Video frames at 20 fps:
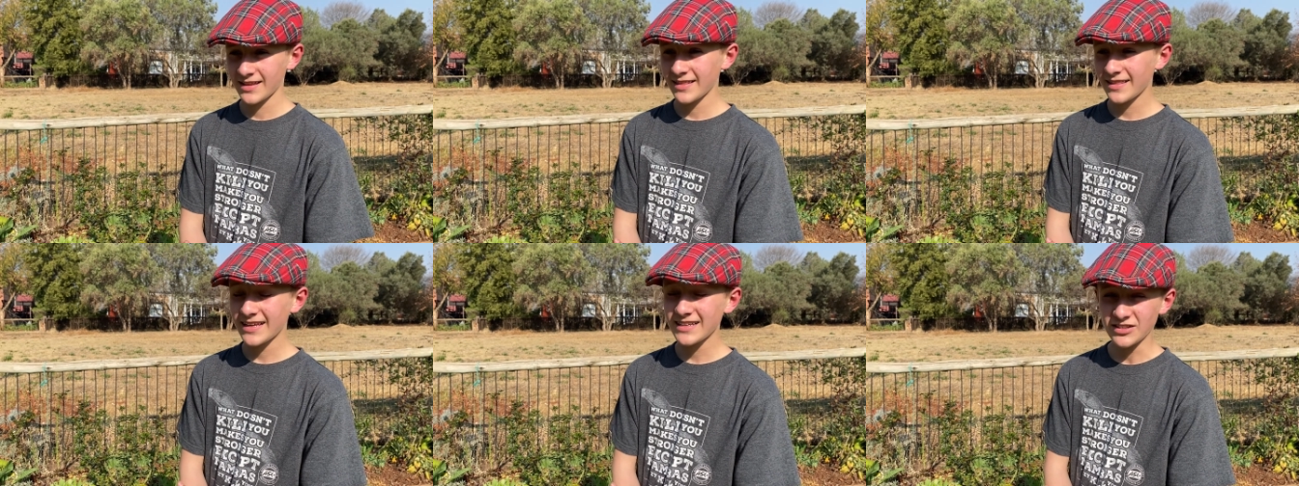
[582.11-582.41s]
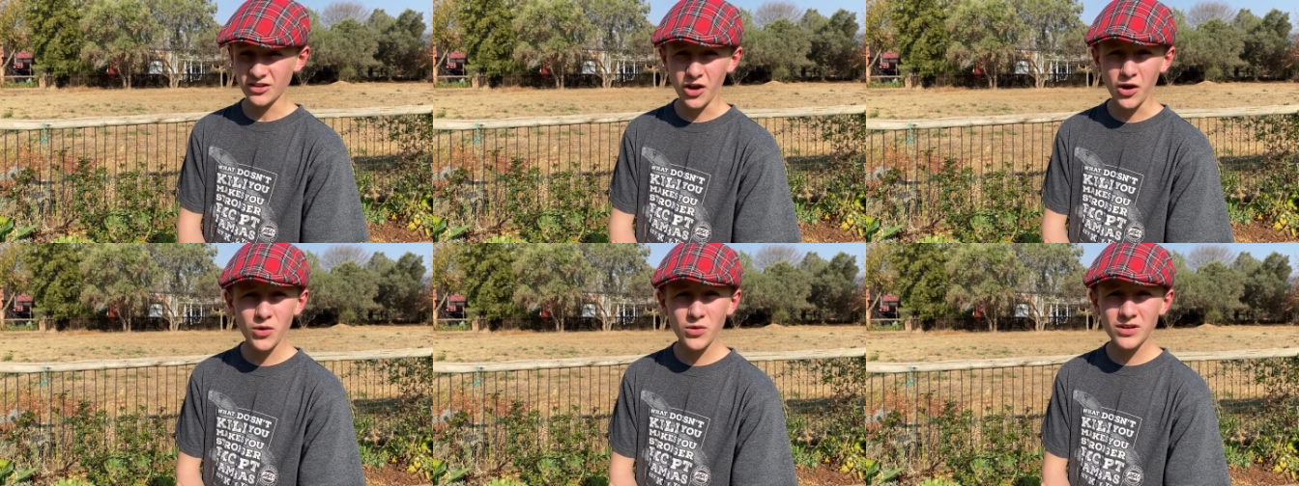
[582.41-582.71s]

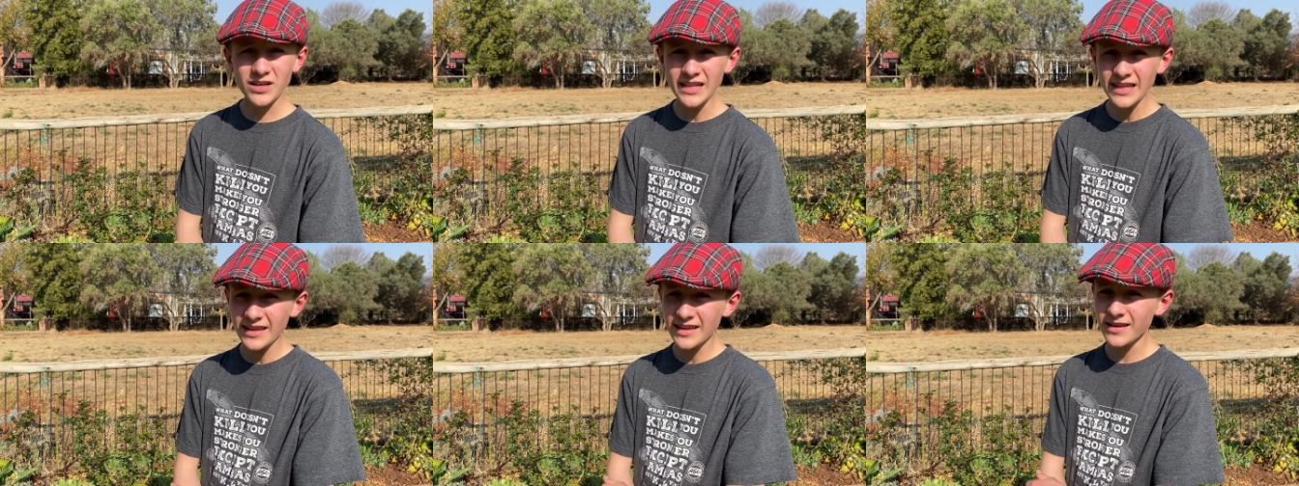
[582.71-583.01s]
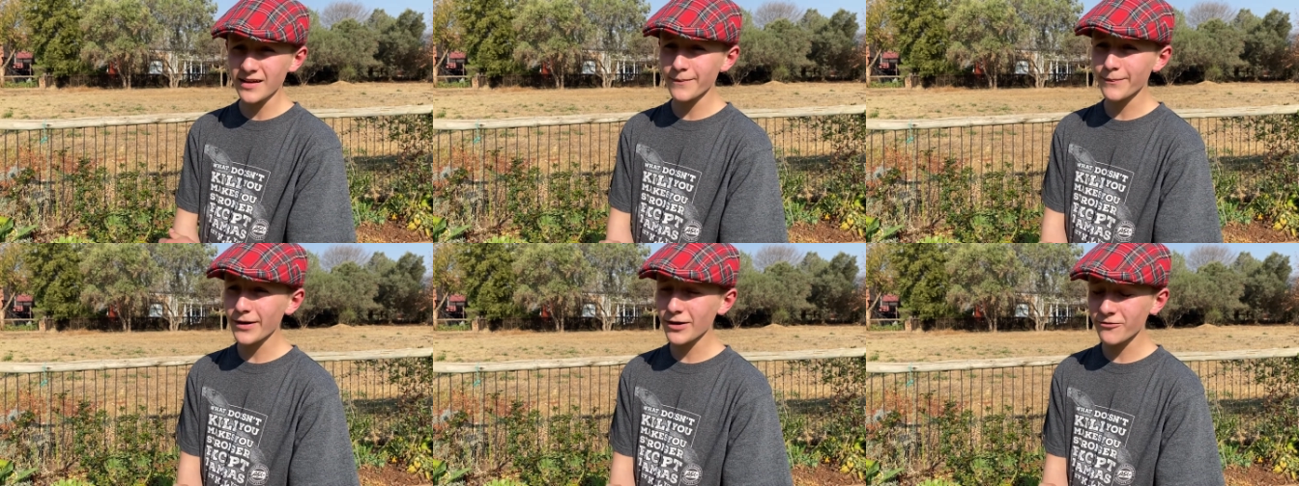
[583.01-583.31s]
there's
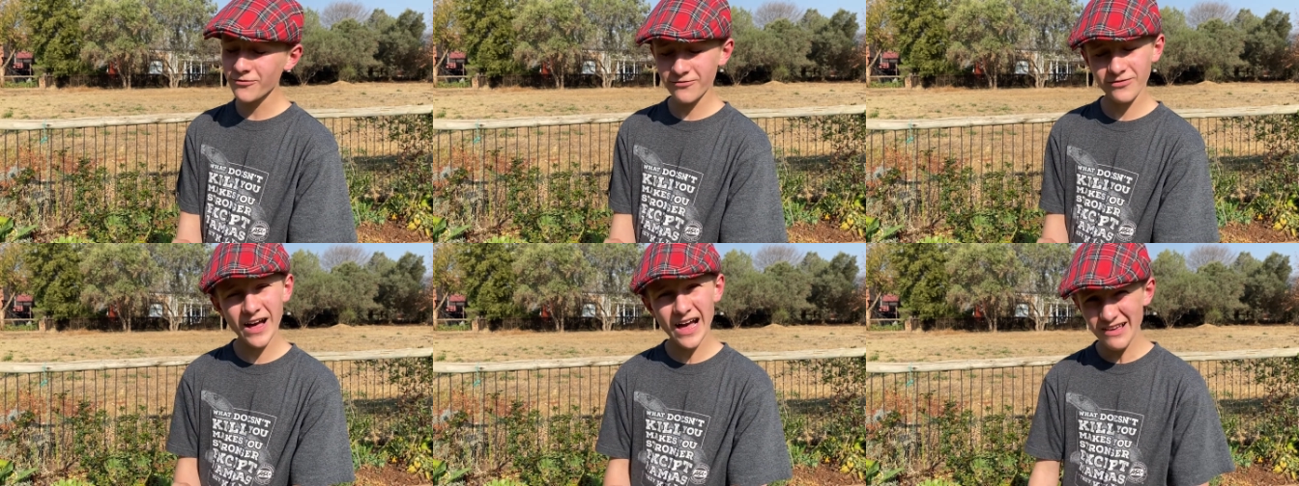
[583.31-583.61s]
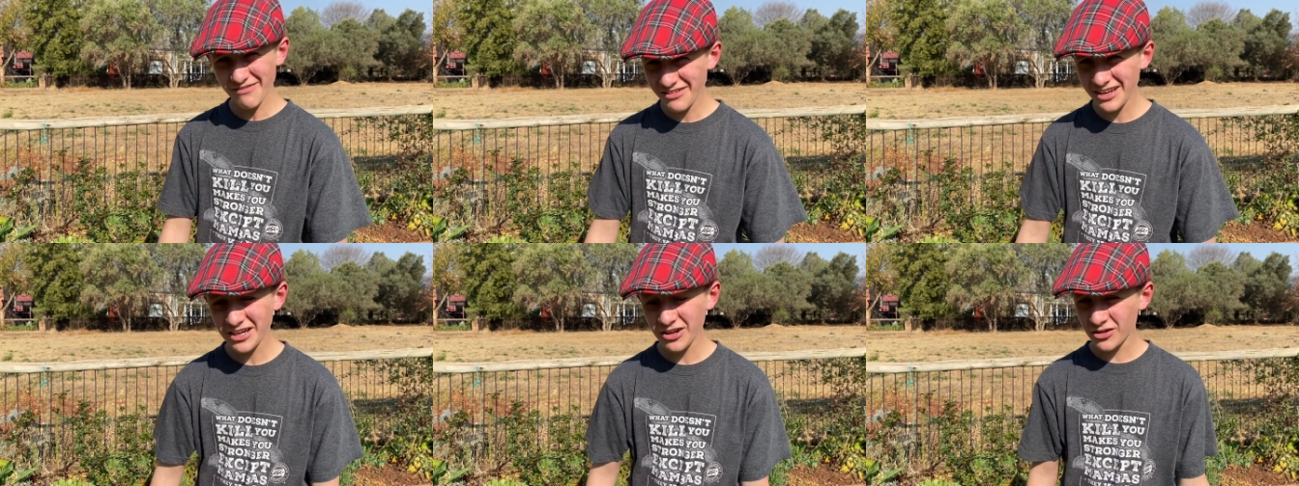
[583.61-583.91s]
only about
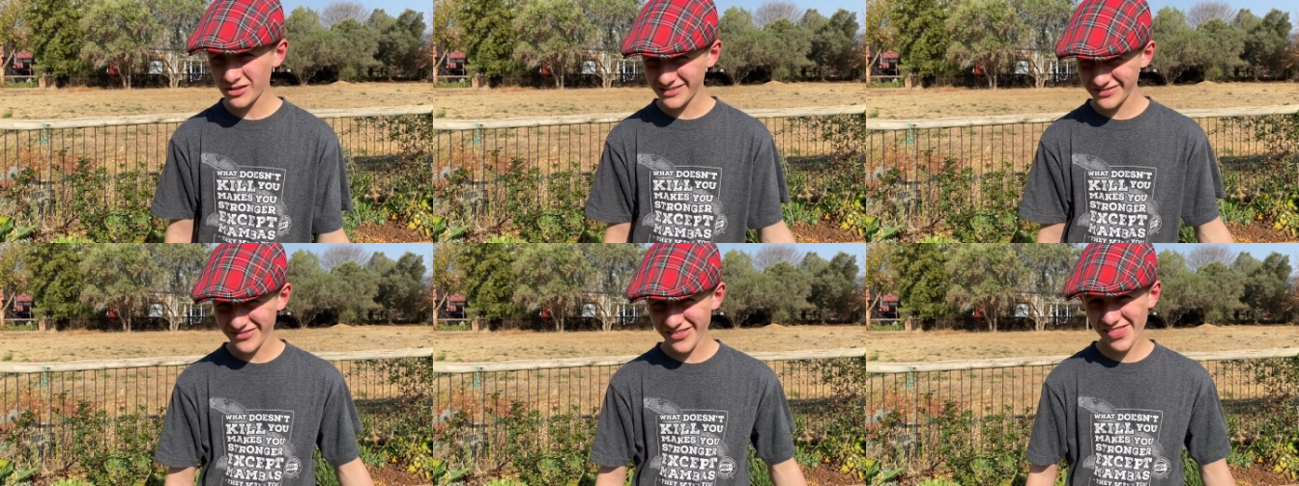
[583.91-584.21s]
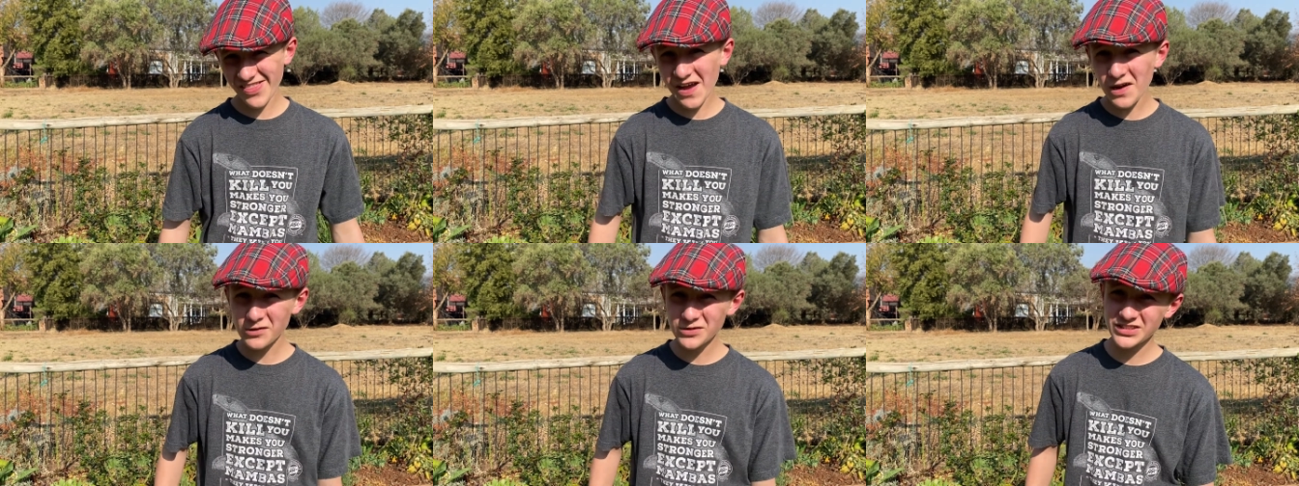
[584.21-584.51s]

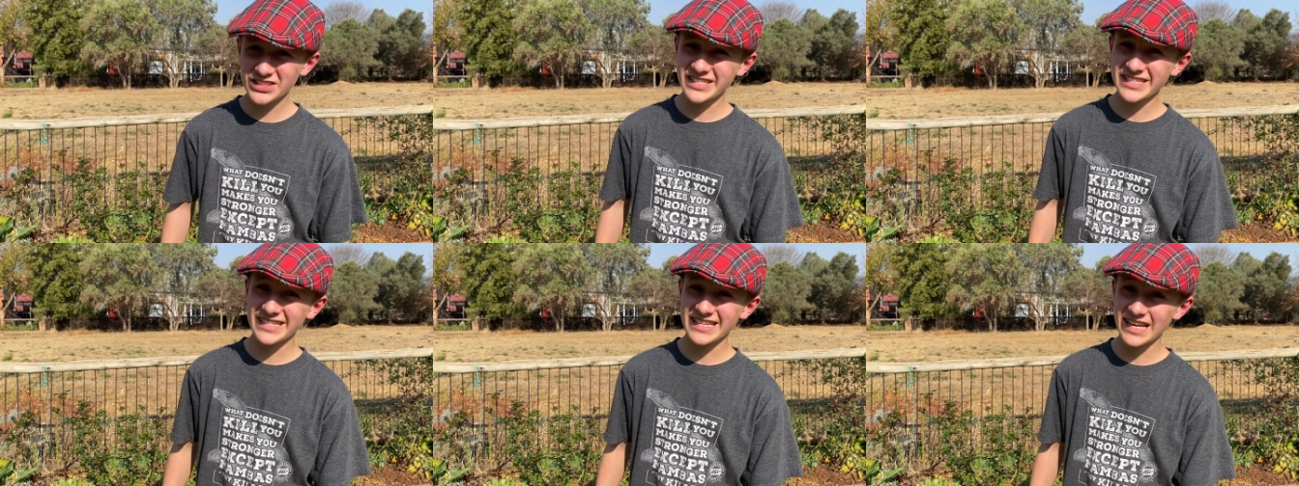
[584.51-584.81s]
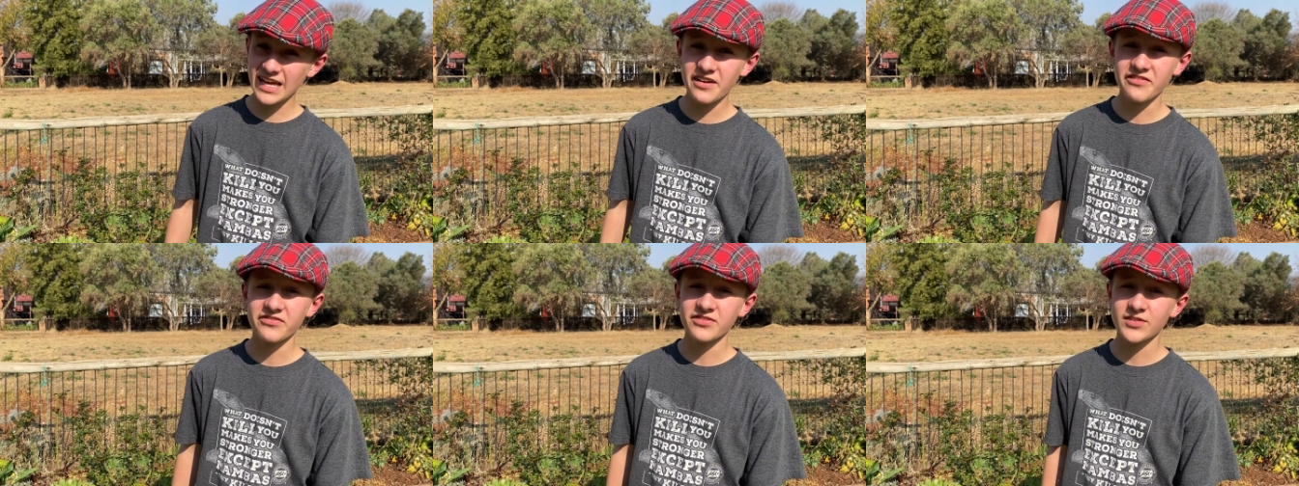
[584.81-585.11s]
5,500
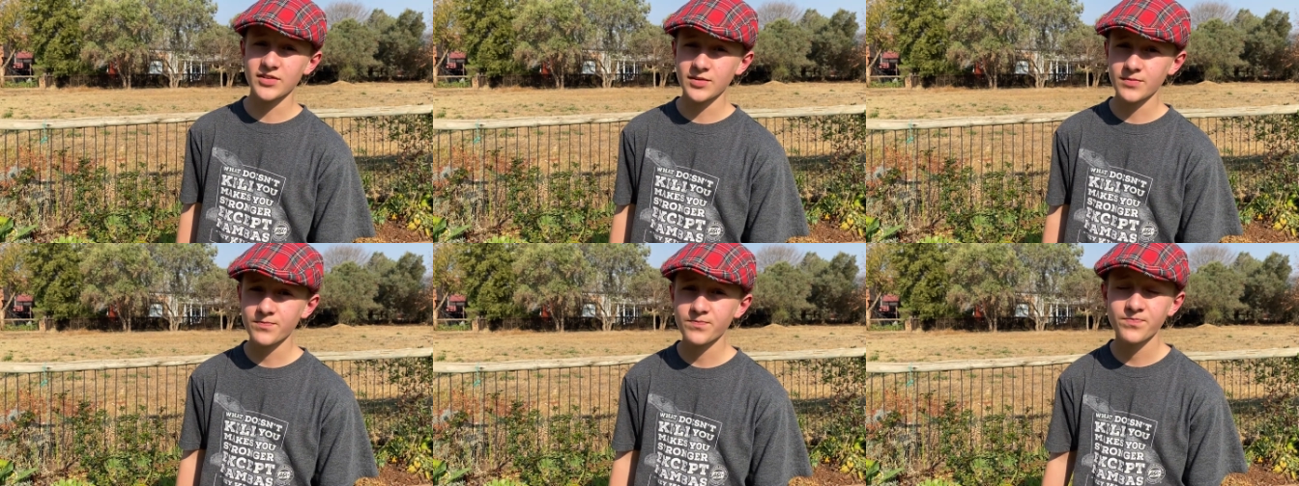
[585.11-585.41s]
left.